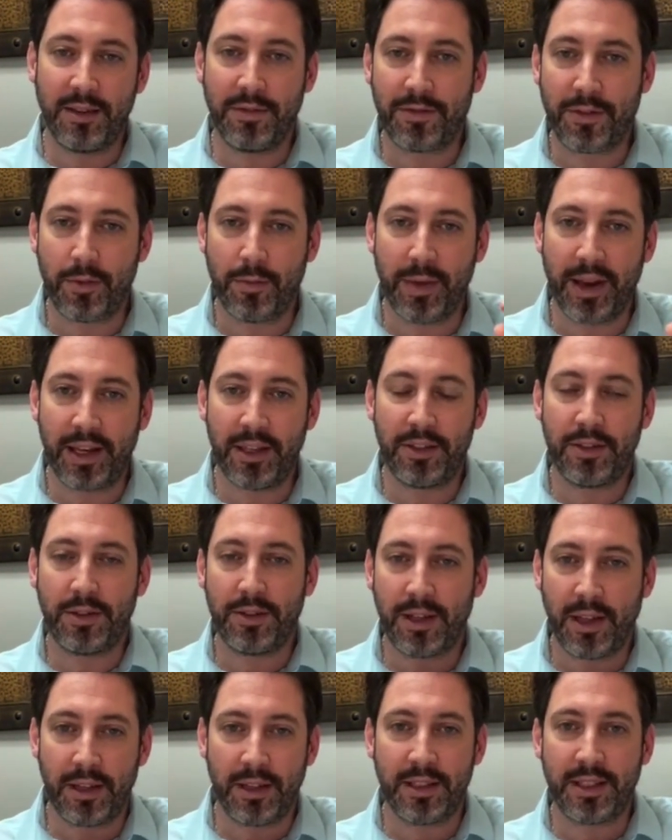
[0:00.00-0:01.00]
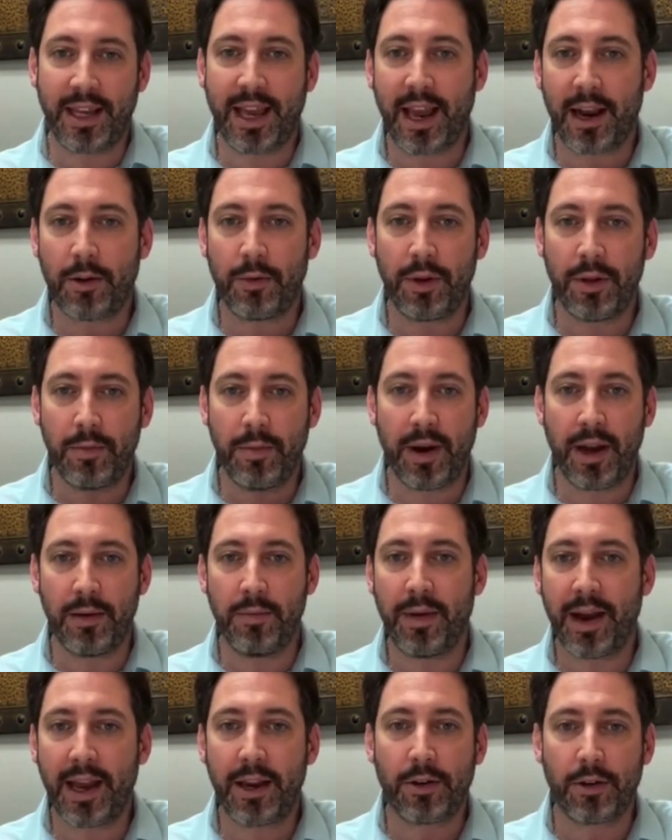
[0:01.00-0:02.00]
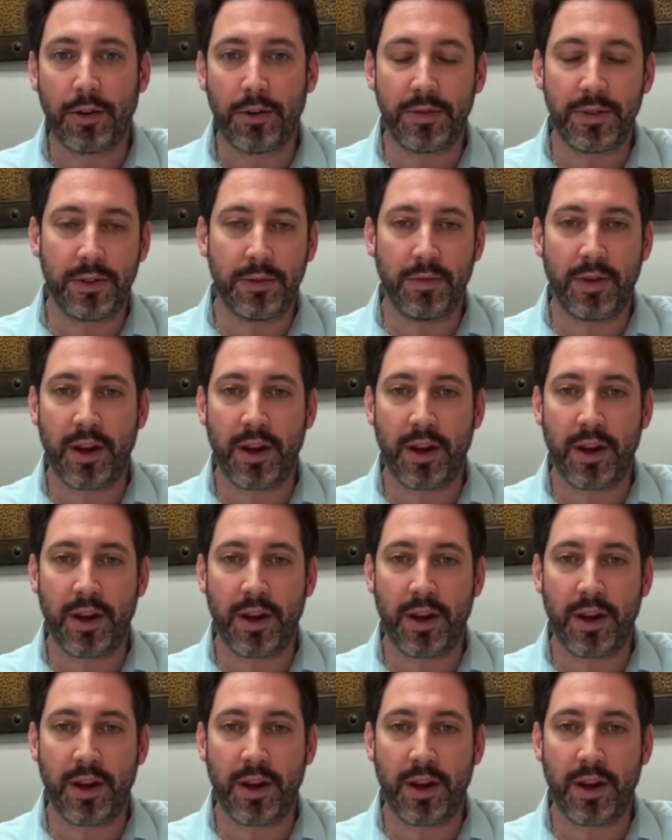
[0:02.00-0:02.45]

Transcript: information that is carried by microbes,